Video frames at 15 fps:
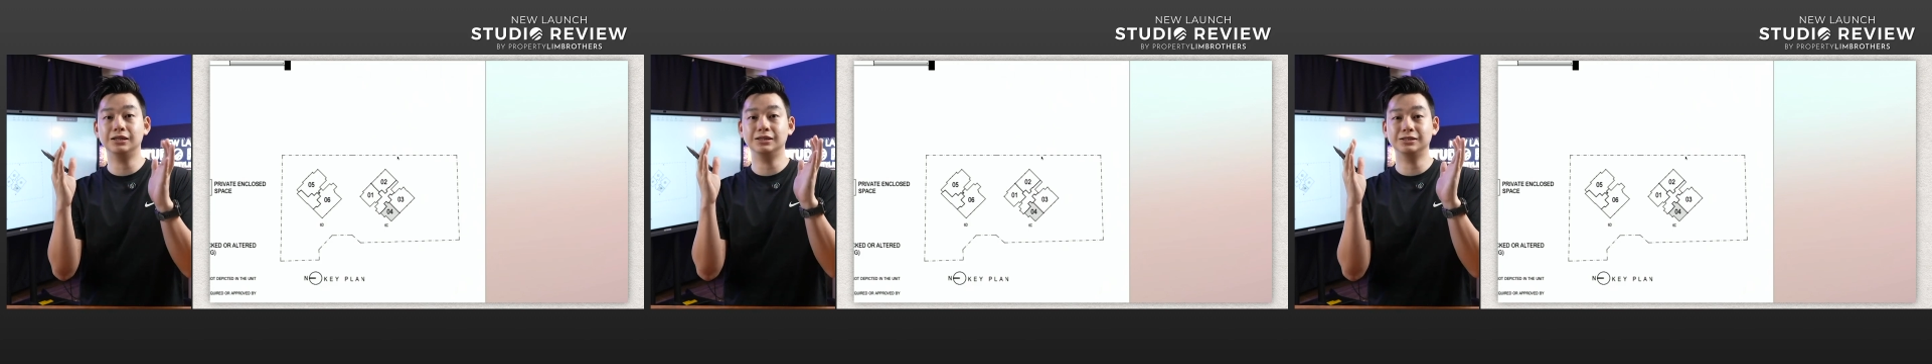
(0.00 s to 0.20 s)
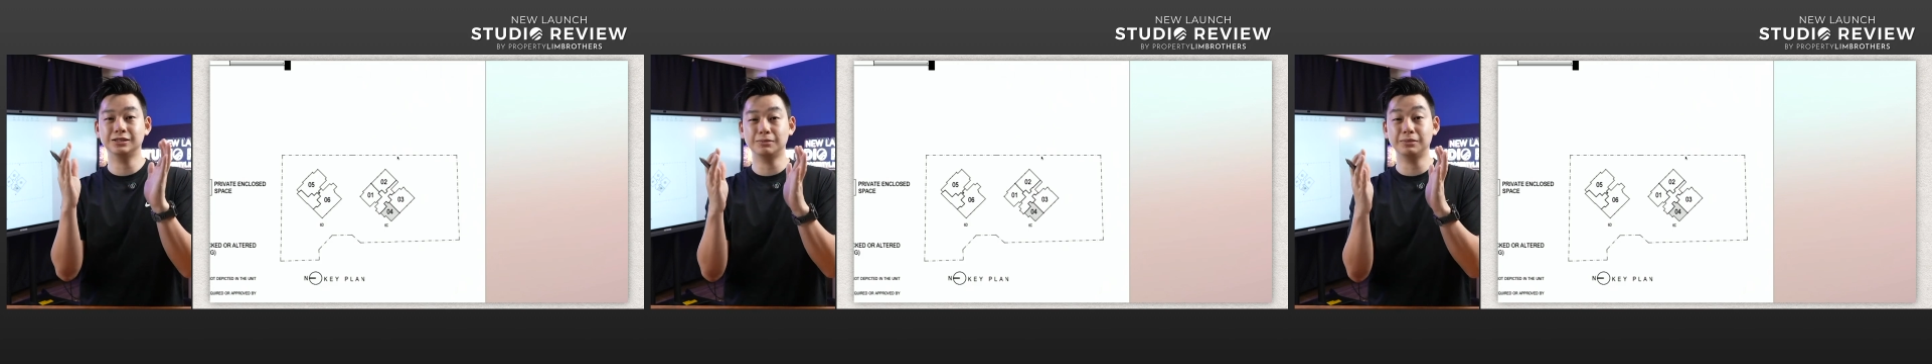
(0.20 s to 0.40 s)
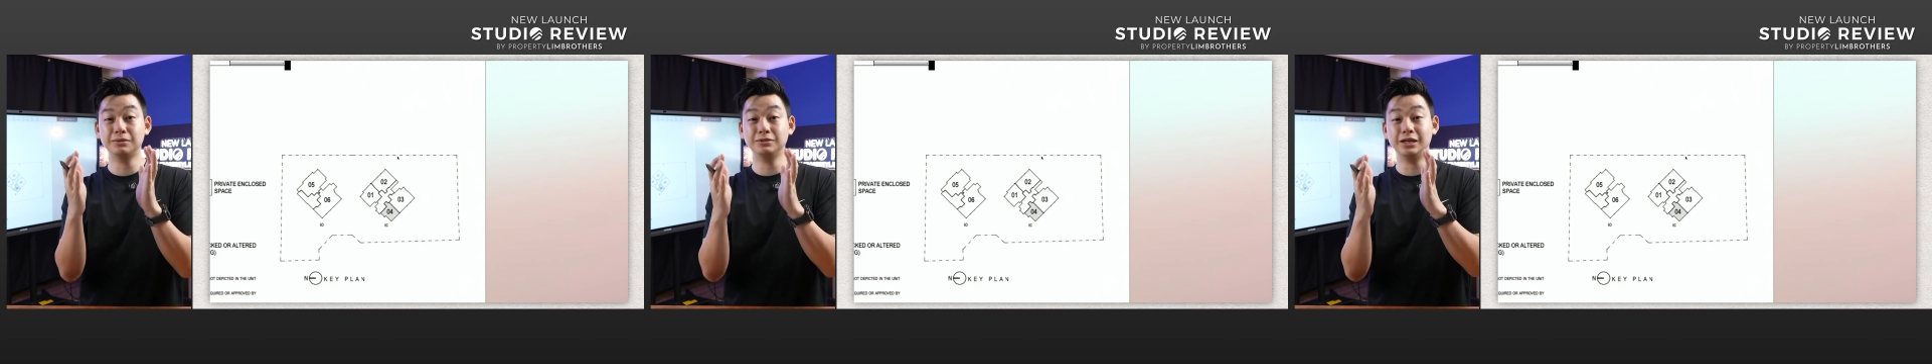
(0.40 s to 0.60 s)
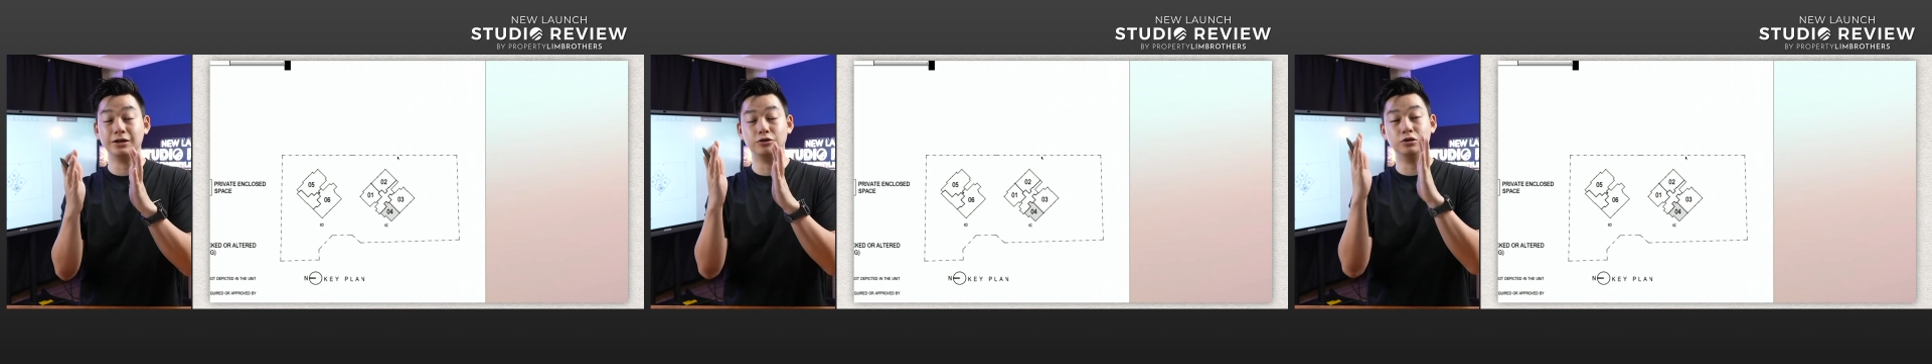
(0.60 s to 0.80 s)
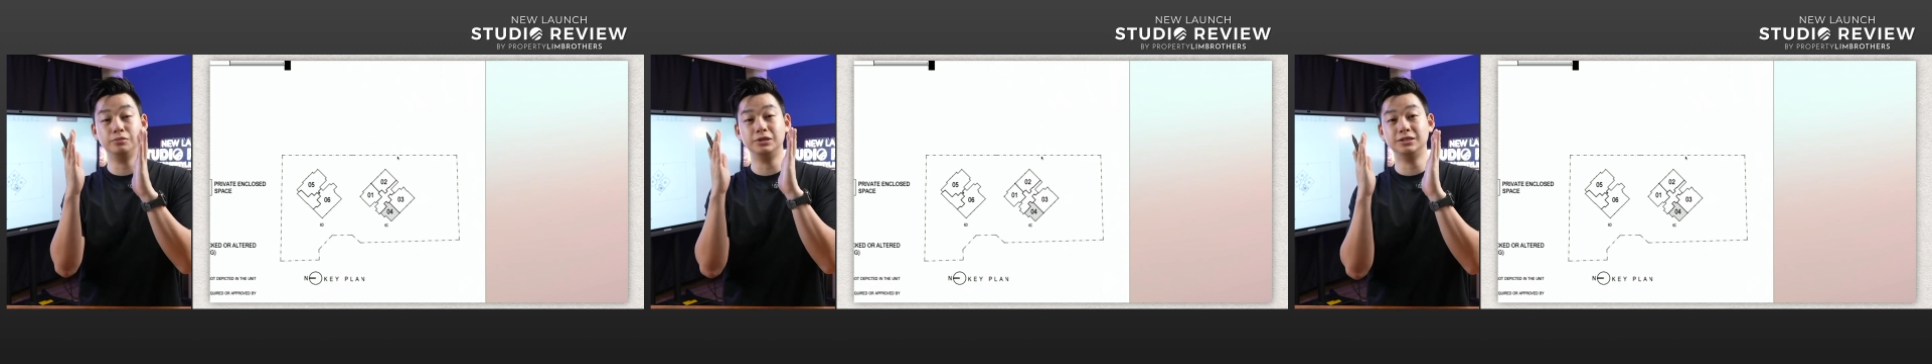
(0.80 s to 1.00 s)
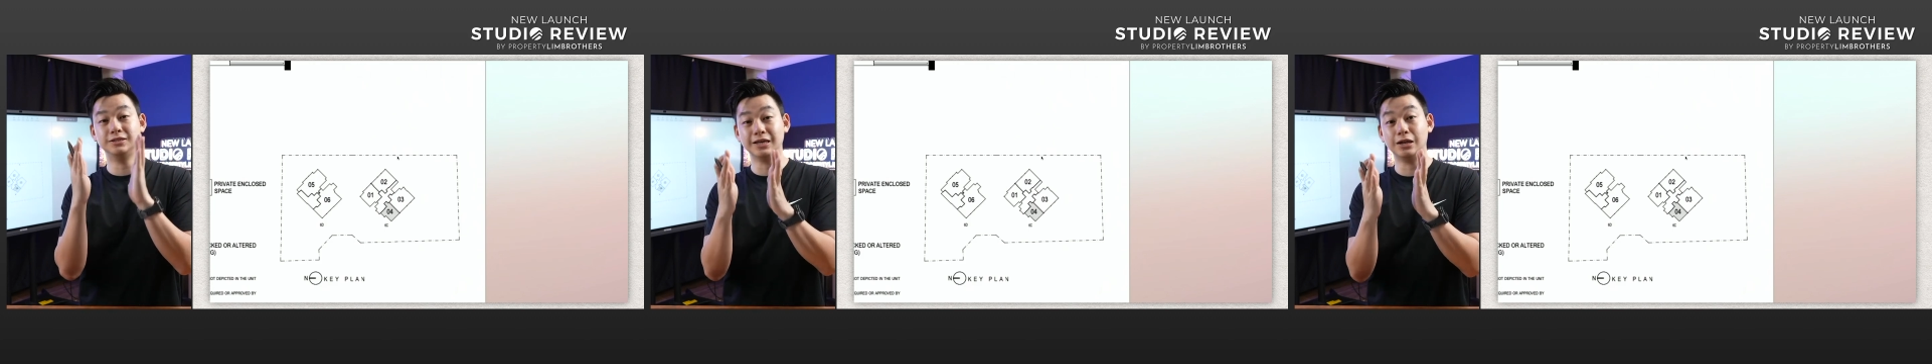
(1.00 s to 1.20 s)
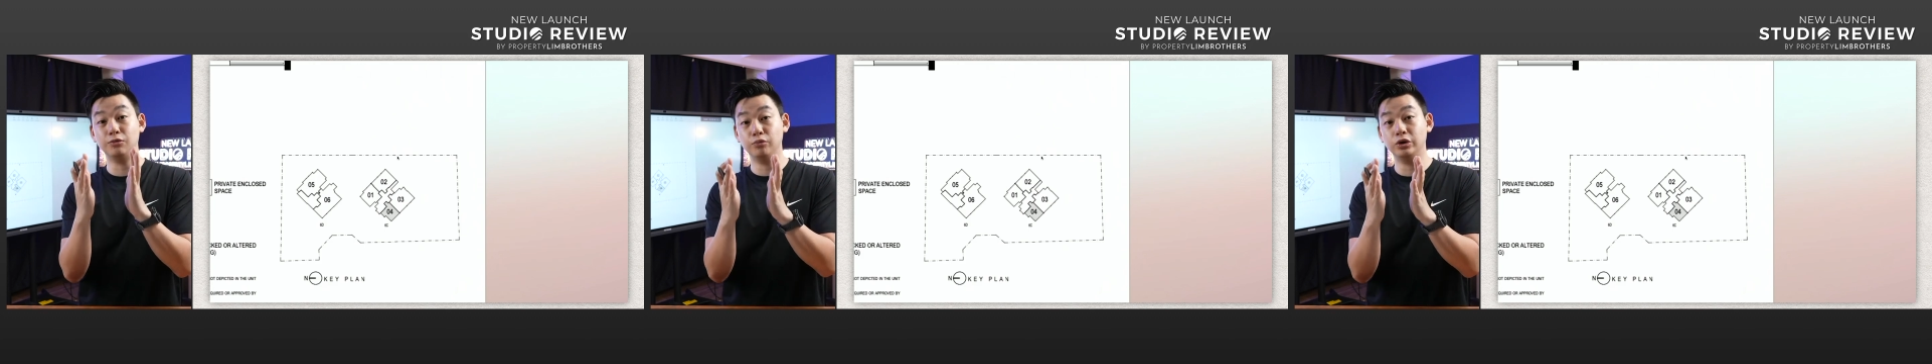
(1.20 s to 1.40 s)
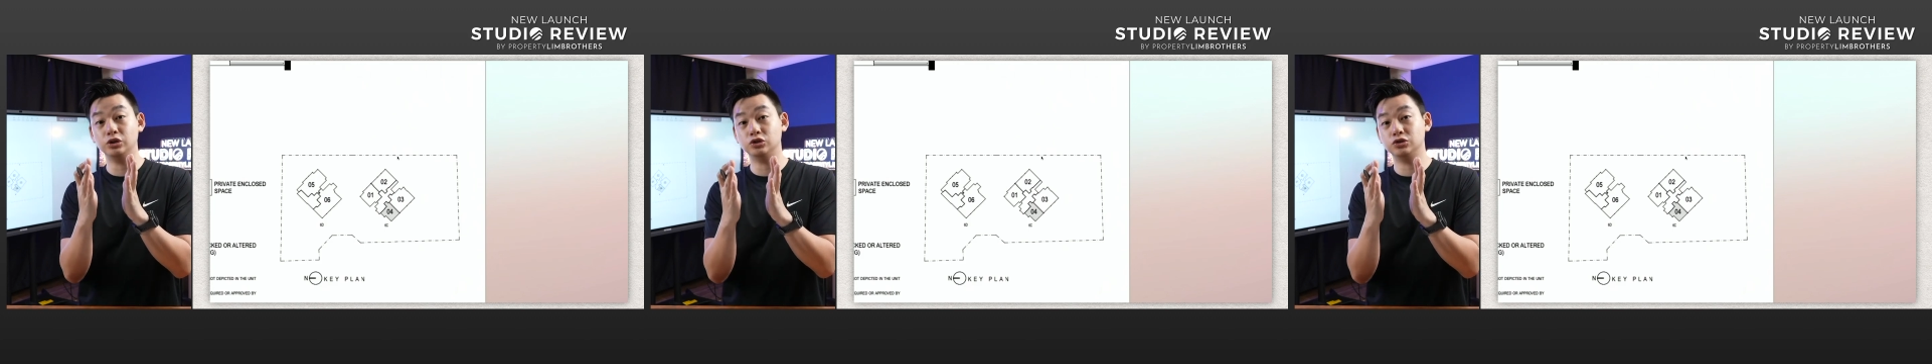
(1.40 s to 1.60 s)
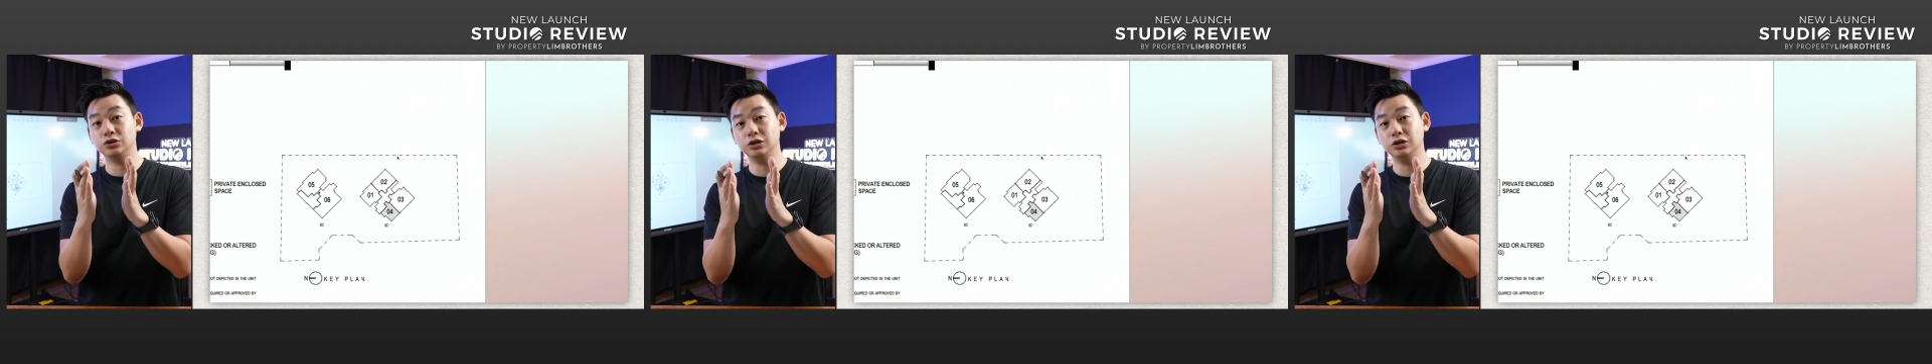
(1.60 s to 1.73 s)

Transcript: sometimes they're going to be sandwiched